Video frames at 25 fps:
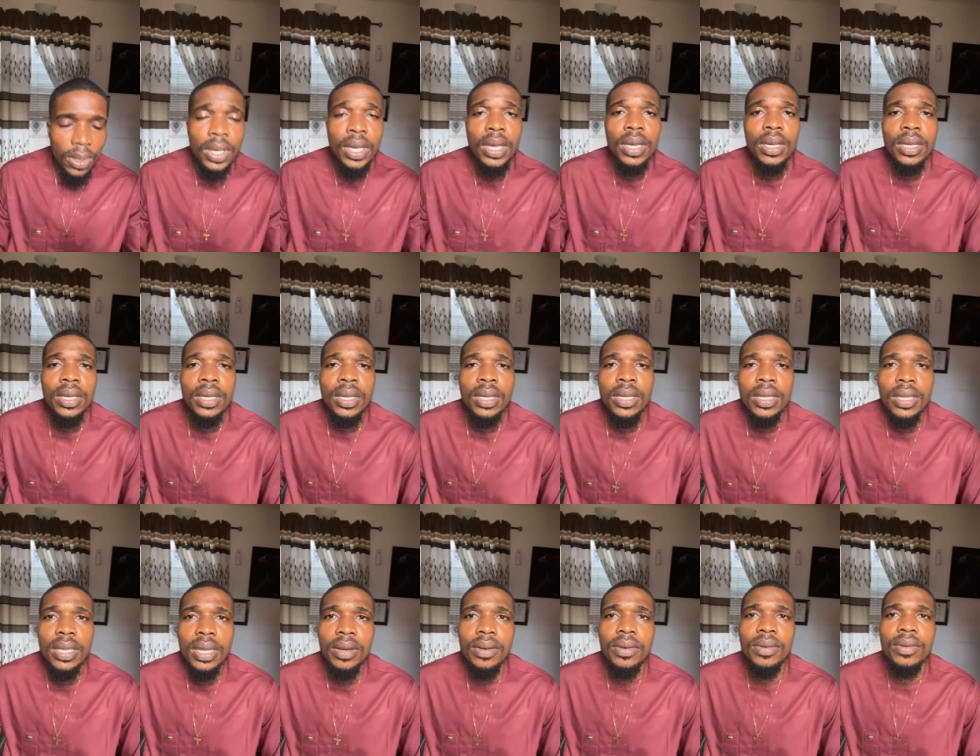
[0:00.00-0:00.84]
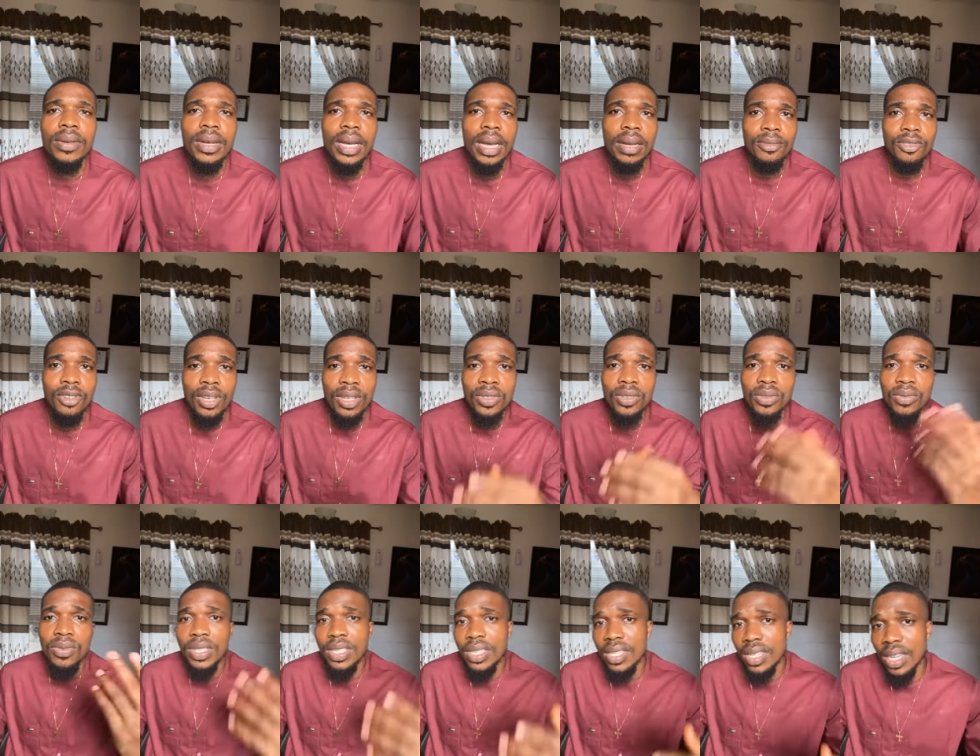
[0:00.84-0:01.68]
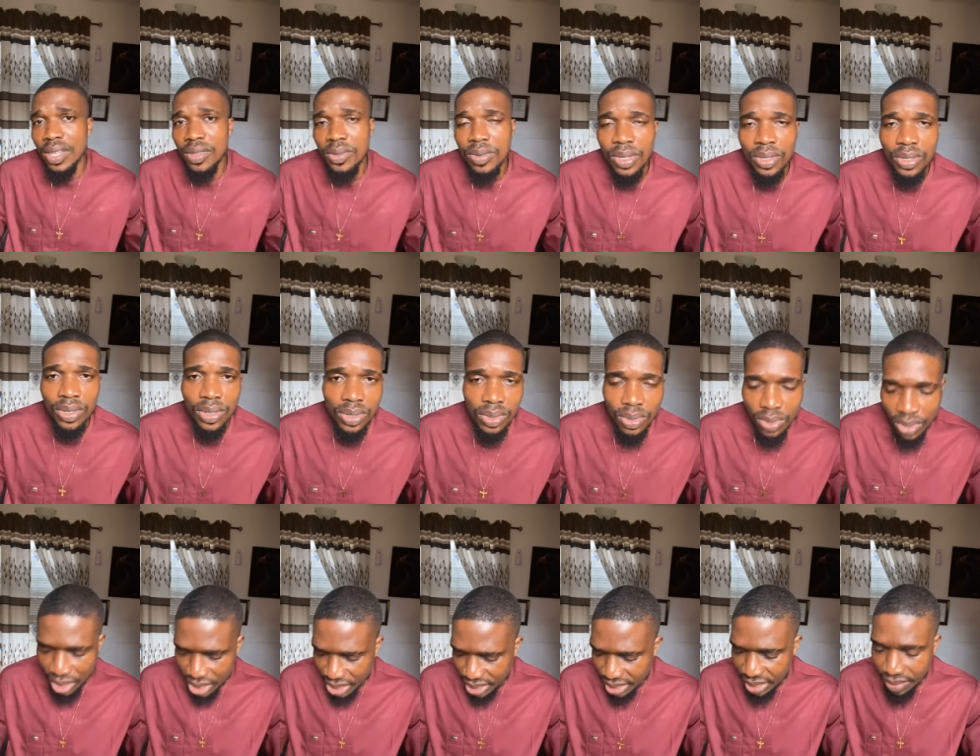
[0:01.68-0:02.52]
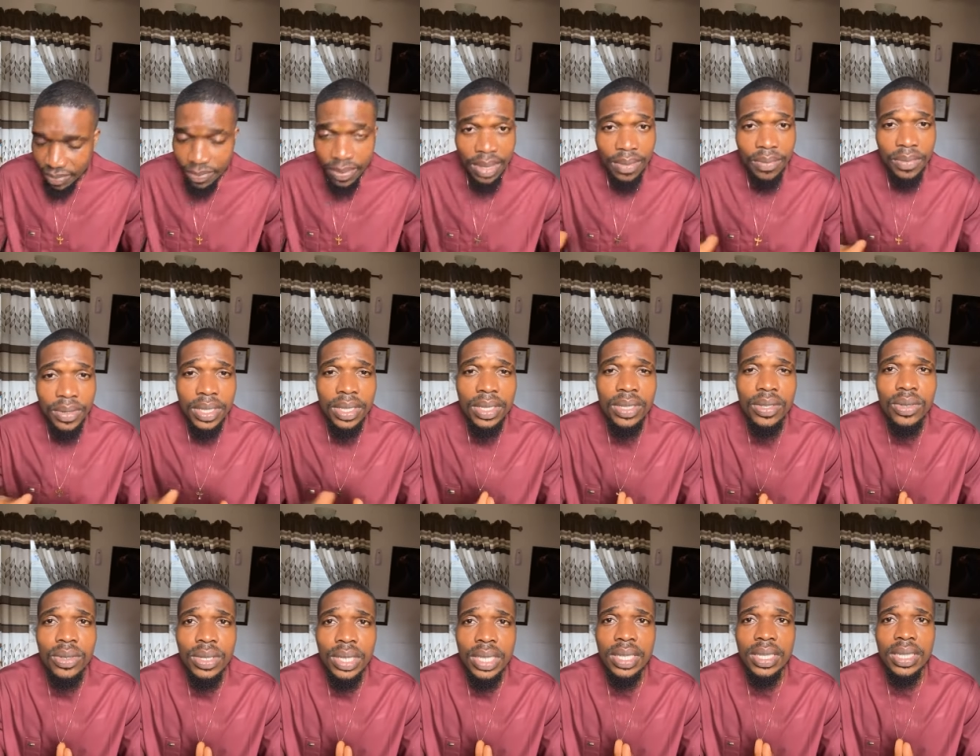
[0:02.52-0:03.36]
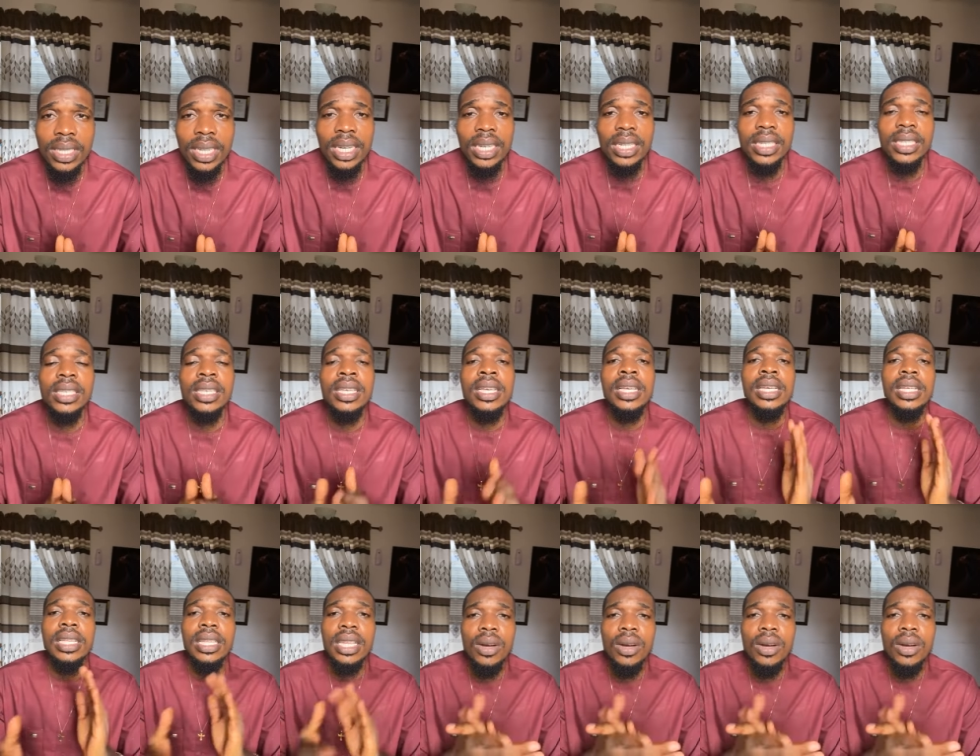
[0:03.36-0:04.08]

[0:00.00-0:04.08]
okay, now I'm trying to read the next question to check if everything is intact.